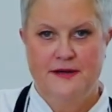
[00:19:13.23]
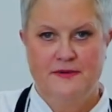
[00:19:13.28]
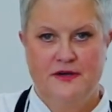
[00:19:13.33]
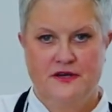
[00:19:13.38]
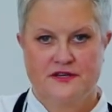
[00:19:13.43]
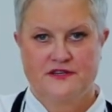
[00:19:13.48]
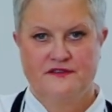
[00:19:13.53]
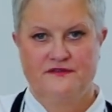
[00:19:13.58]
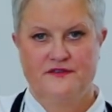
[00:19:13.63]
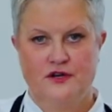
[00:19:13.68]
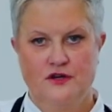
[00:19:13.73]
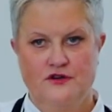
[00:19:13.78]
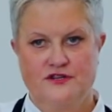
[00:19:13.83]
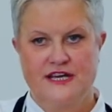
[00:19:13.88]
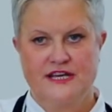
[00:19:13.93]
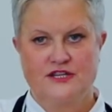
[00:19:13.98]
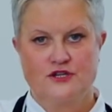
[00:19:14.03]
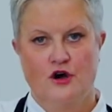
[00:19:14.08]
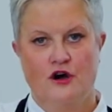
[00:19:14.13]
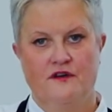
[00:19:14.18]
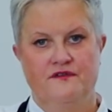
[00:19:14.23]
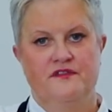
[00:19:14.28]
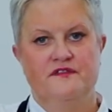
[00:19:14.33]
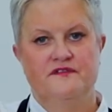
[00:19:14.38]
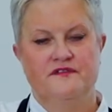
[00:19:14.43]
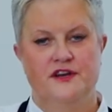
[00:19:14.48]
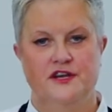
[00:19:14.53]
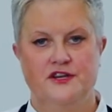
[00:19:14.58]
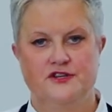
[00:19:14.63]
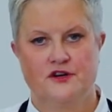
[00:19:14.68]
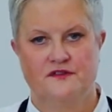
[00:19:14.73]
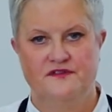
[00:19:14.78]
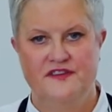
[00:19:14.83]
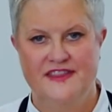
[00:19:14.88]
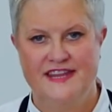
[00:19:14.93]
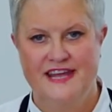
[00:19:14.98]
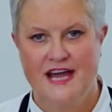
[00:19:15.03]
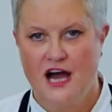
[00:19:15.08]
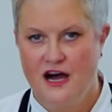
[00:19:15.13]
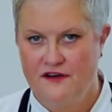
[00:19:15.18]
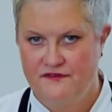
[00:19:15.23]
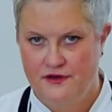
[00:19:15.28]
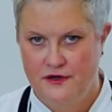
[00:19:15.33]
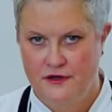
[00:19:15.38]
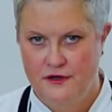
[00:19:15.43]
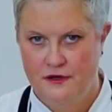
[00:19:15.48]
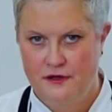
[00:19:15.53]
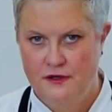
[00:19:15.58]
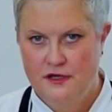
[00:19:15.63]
because a veloute is often finished off in the oven.